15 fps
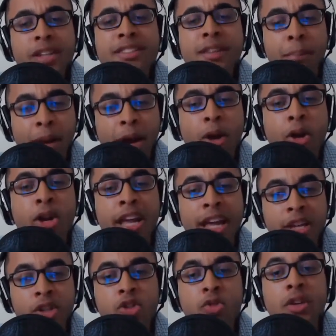the barrier to
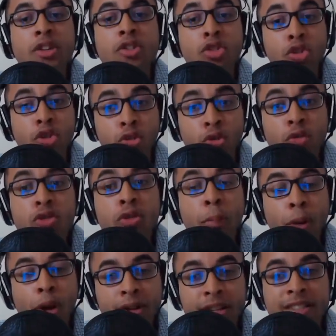entry to
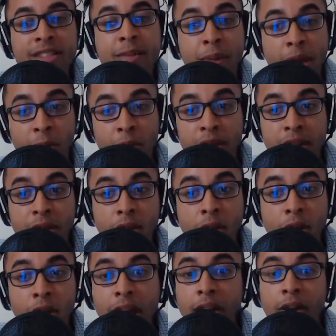participate within
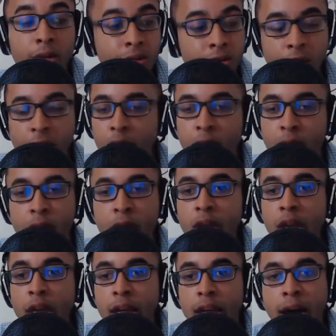Cardano. So
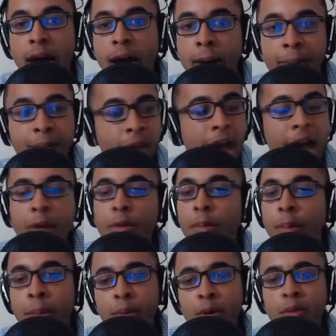I
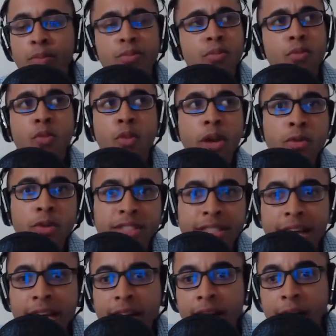remember Rick was
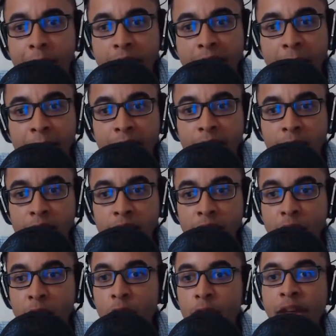saying a couple episodes
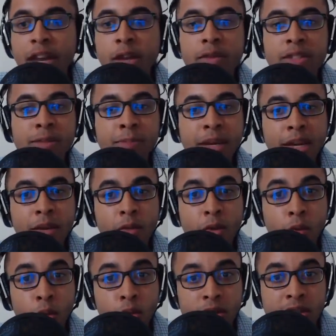ago that he was speaking with
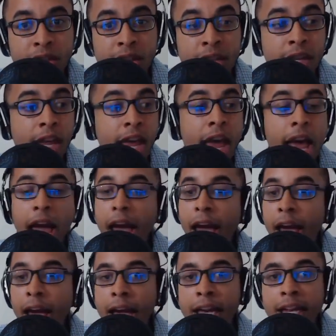Ruslan,
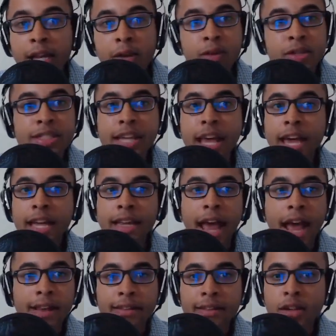and he was saying
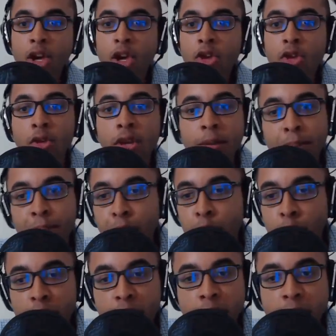that you can
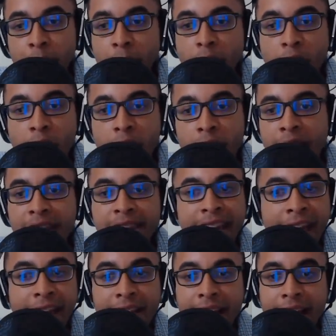pull it up on
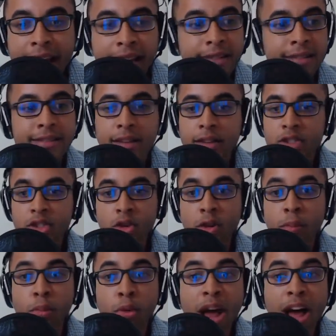Yandex,
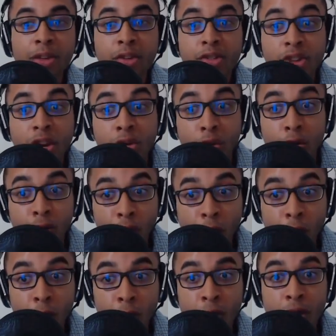certain browsers on your
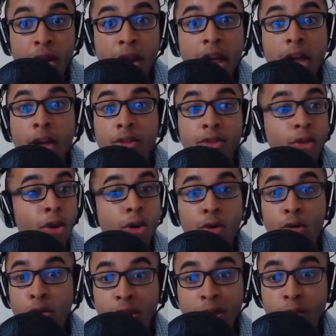phone. So
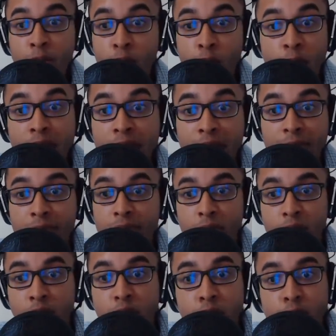you can really
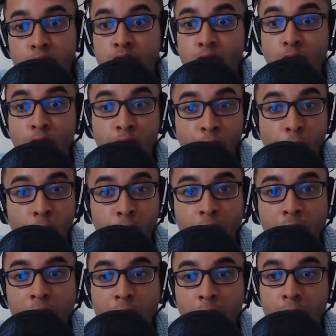use your phone
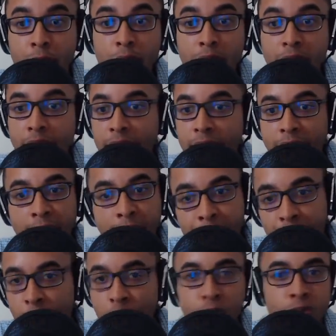now,
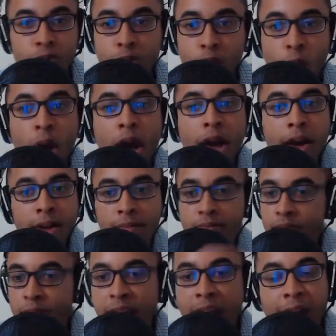if you know how to
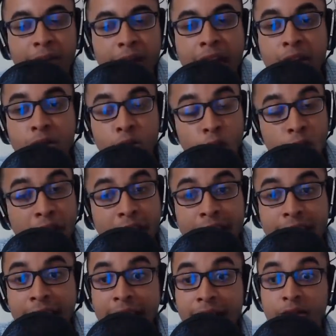navigate through
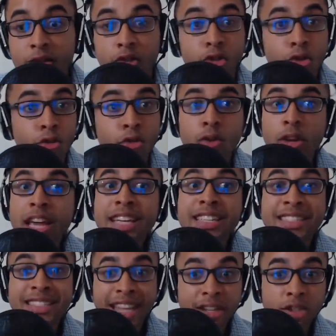Yandex, to
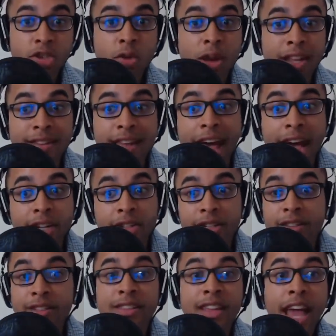send
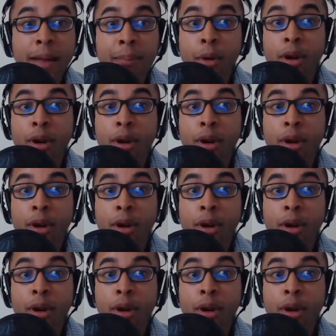transactions and